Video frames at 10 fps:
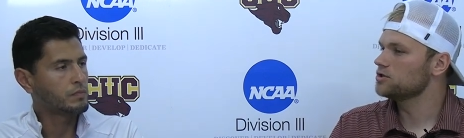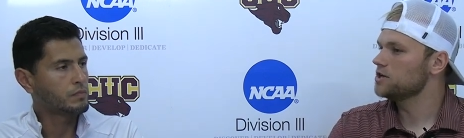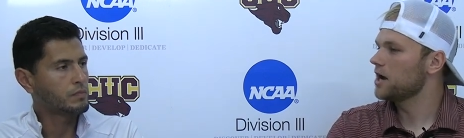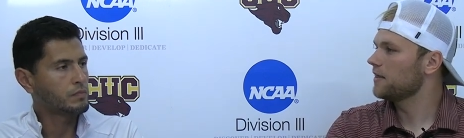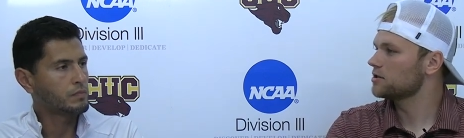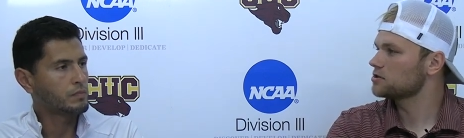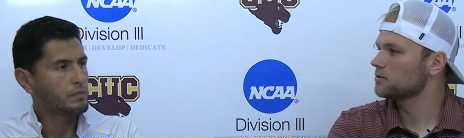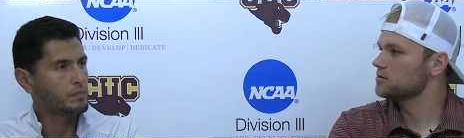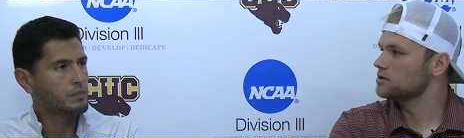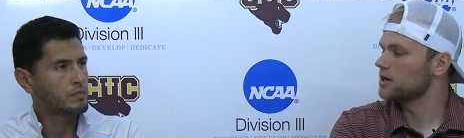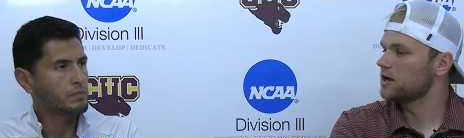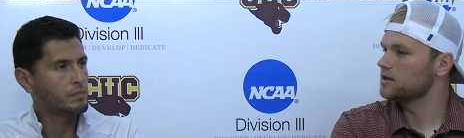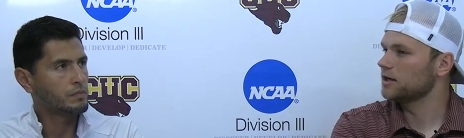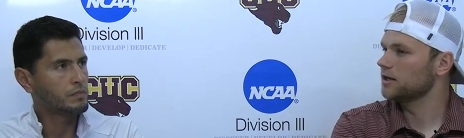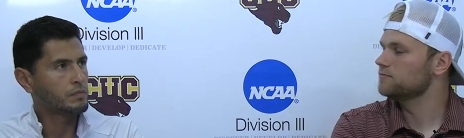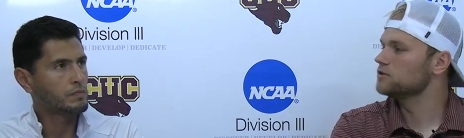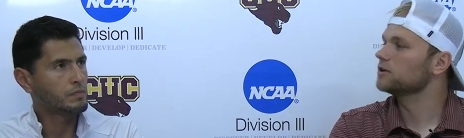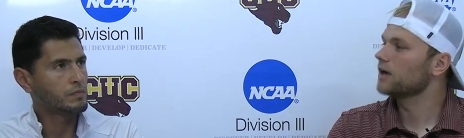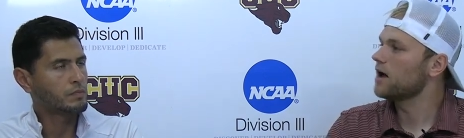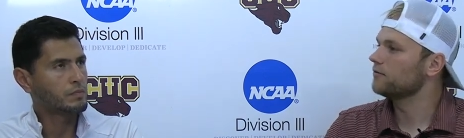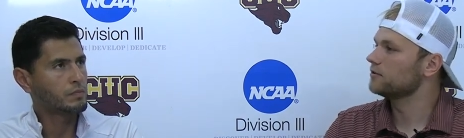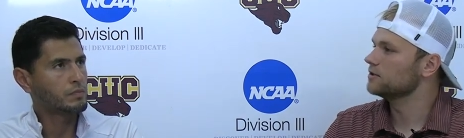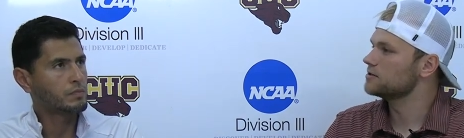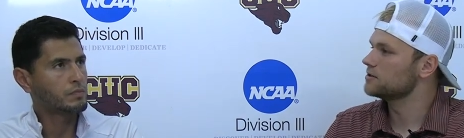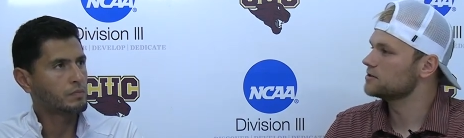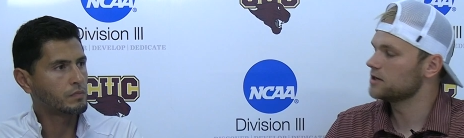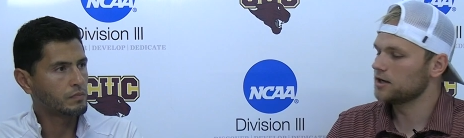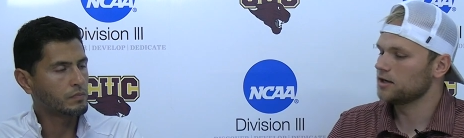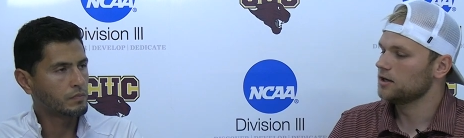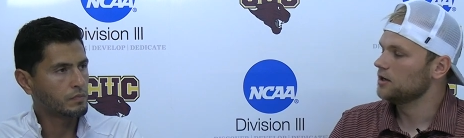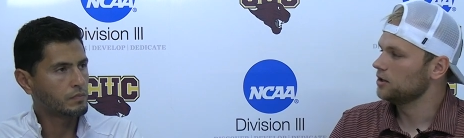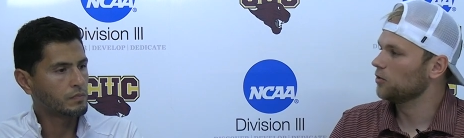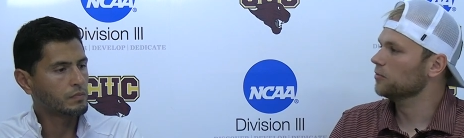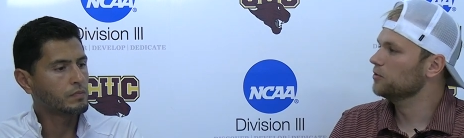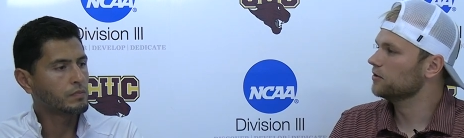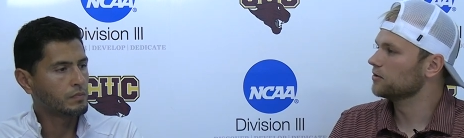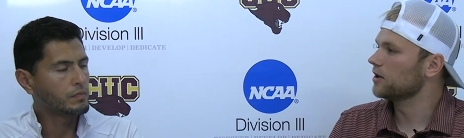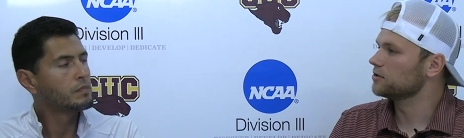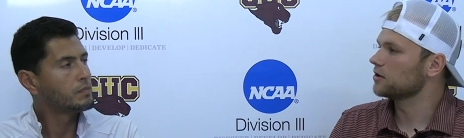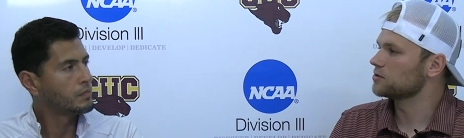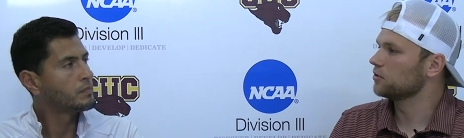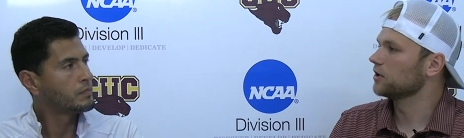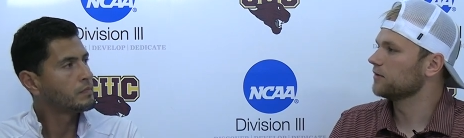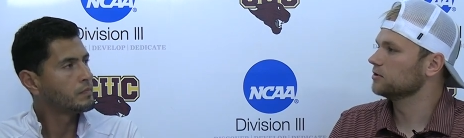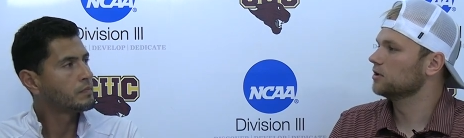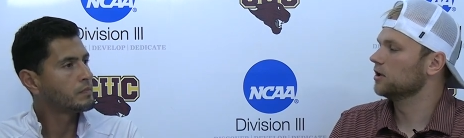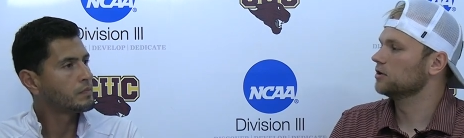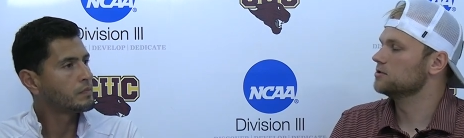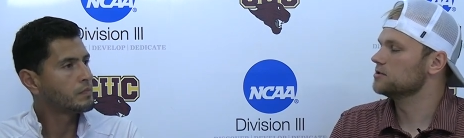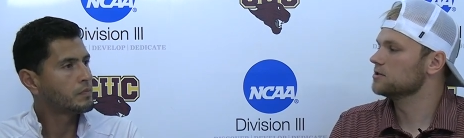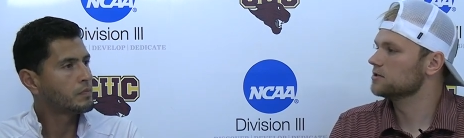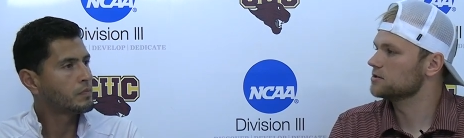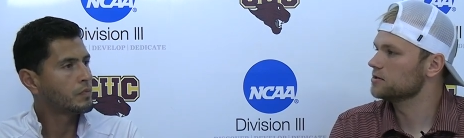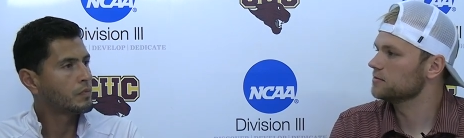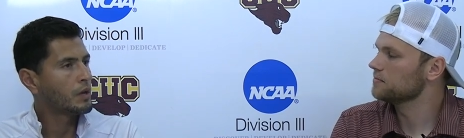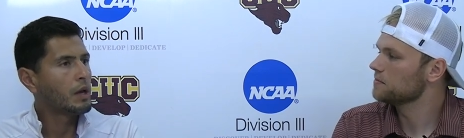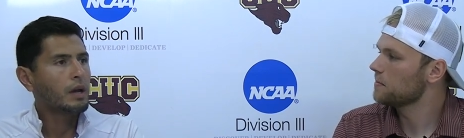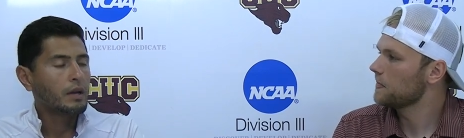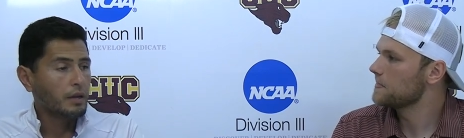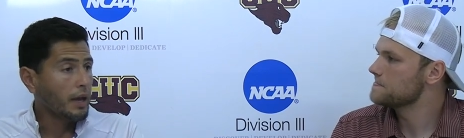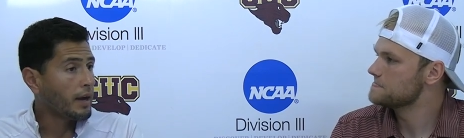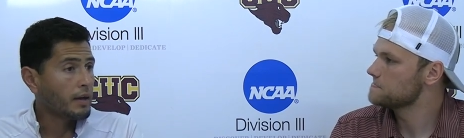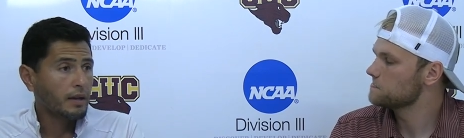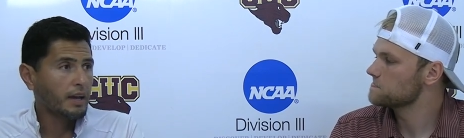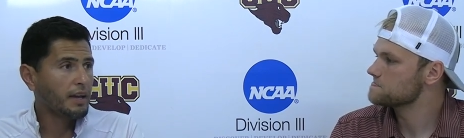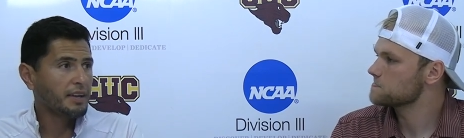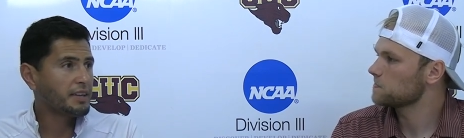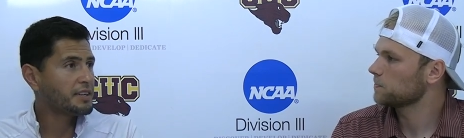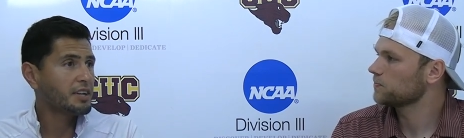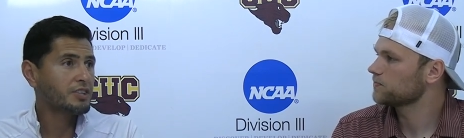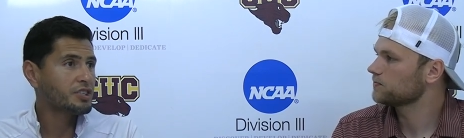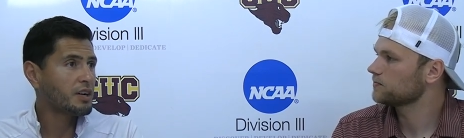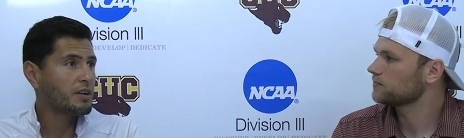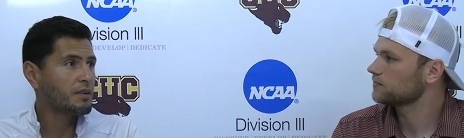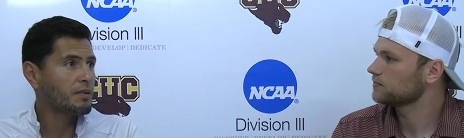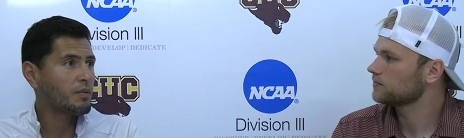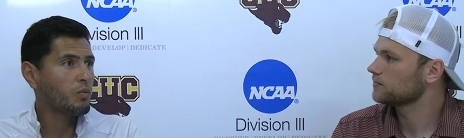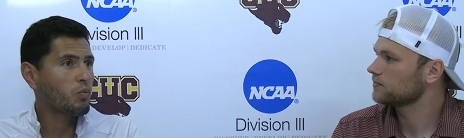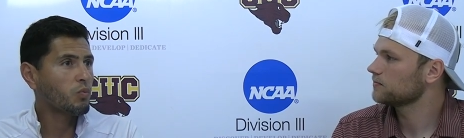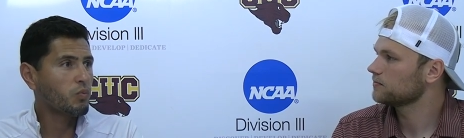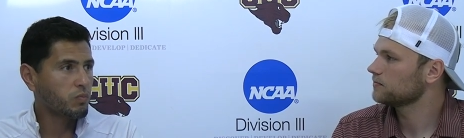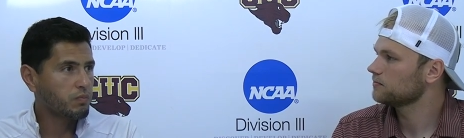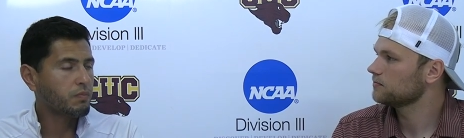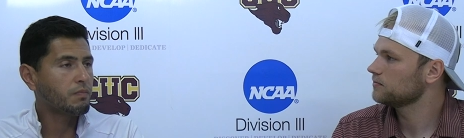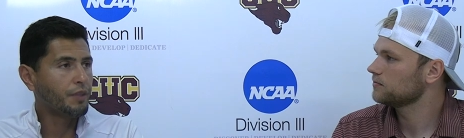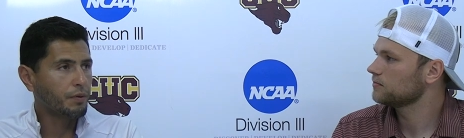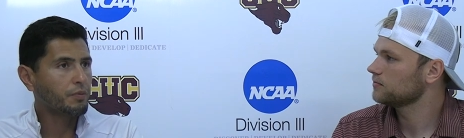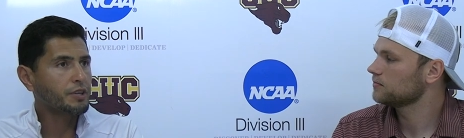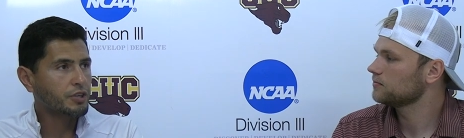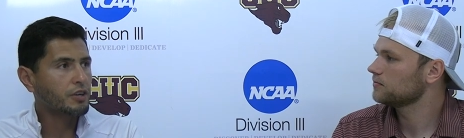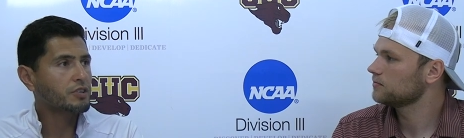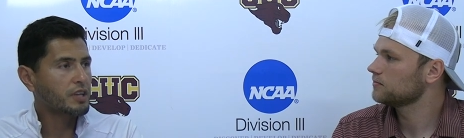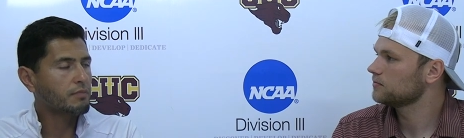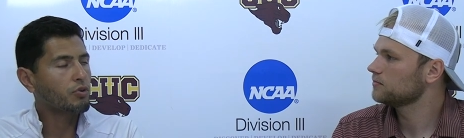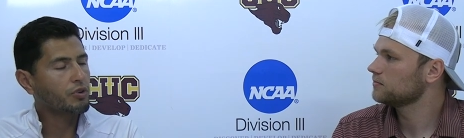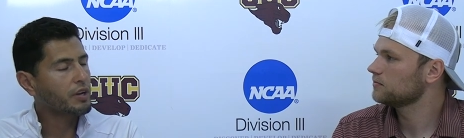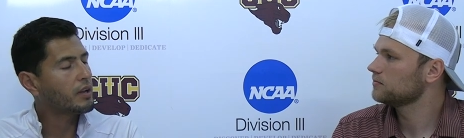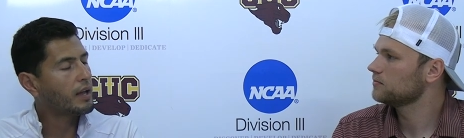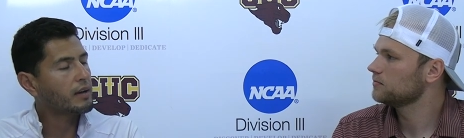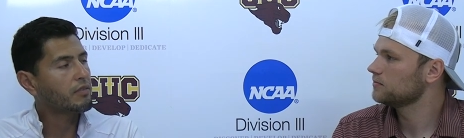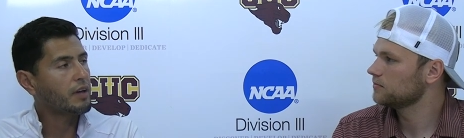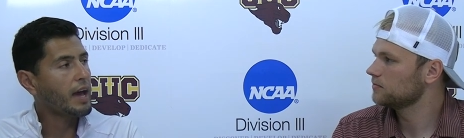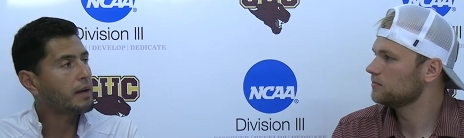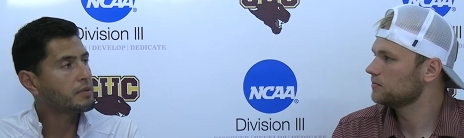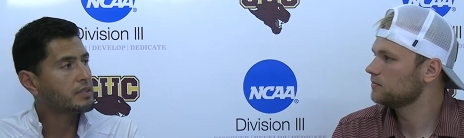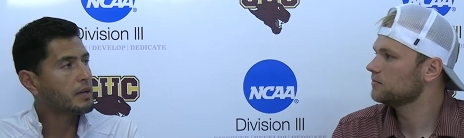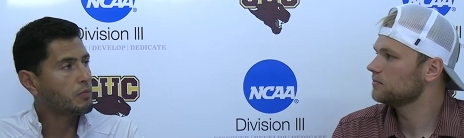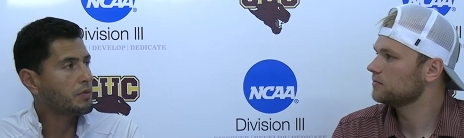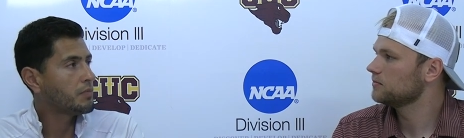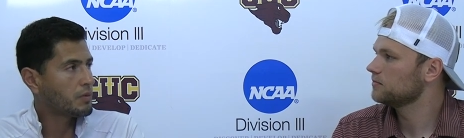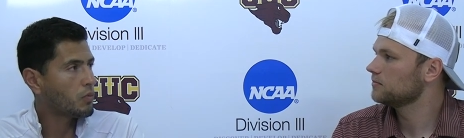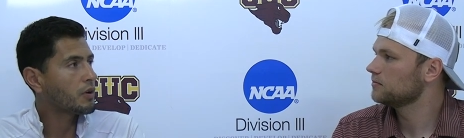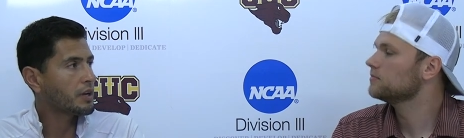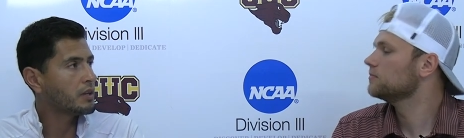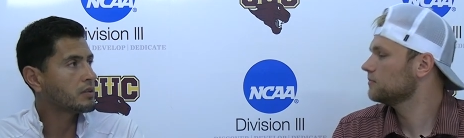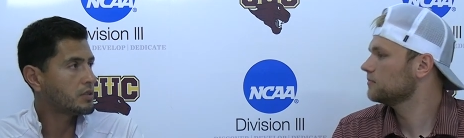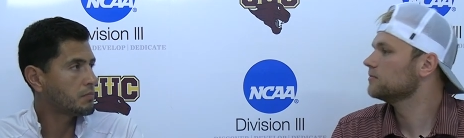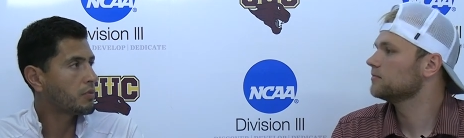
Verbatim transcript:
Speaker 1: you see out of that scrimmage that, that gives you the confidence to say, you know, we're moving in the right direction, we're going to have a, a good season this year?
Speaker 2: Yeah, in a nutshell, the returners have broken a lot of the habits that we've been working to